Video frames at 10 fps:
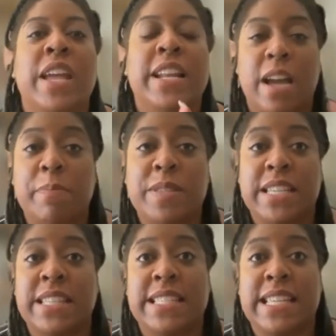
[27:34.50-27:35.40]

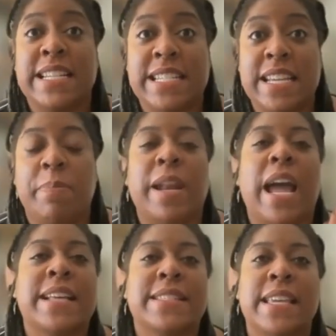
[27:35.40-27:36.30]
encompassing this idea, but
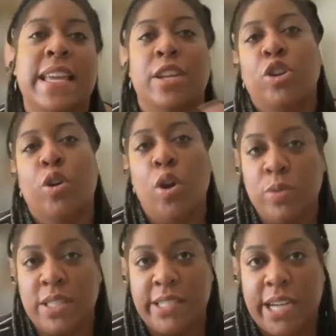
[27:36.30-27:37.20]
asking it in your
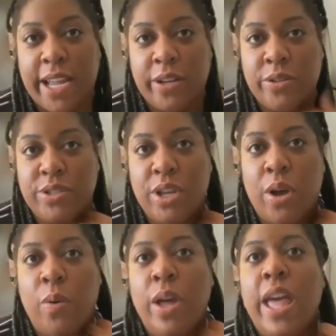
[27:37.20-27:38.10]
own style.
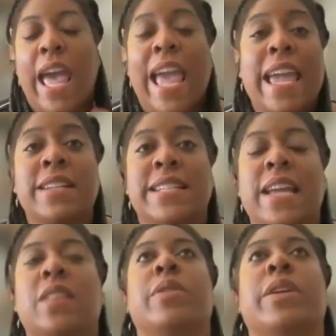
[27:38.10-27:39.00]
So, and
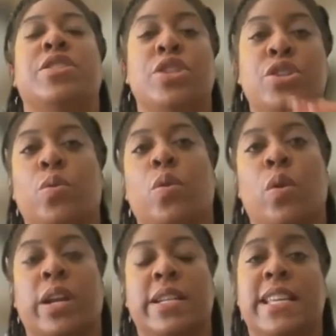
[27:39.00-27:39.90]
tailoring it to your
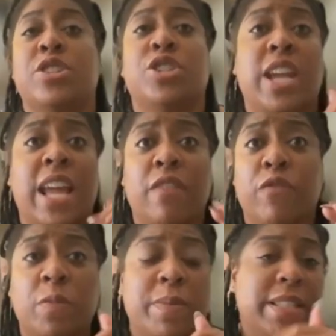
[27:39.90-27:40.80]
organization and
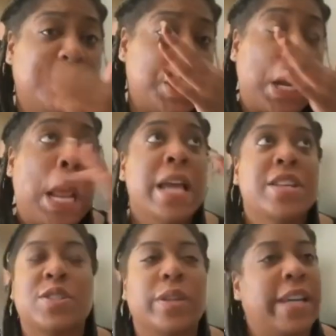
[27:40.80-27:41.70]
for the position.
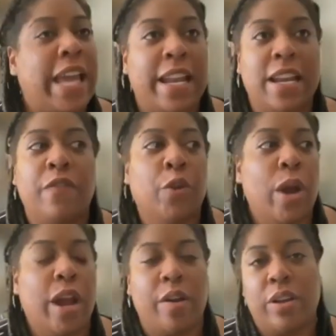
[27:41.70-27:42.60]
So, again, if you're
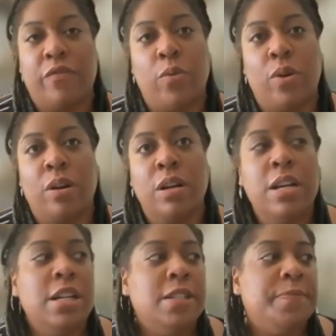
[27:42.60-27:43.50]
hiring for,
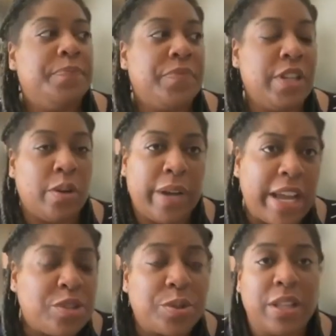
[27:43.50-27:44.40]
you know, an
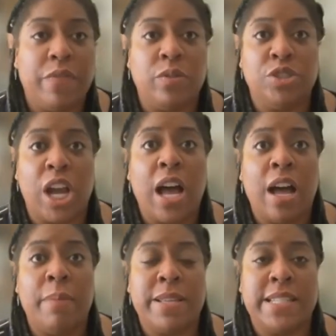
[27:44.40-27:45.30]
entry level
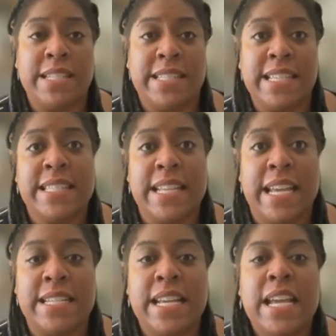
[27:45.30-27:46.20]
job as an
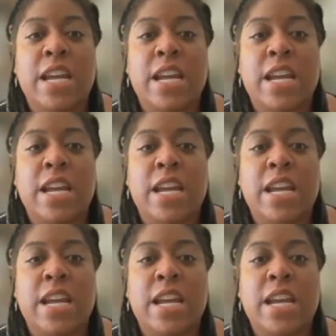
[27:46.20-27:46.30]
assistant,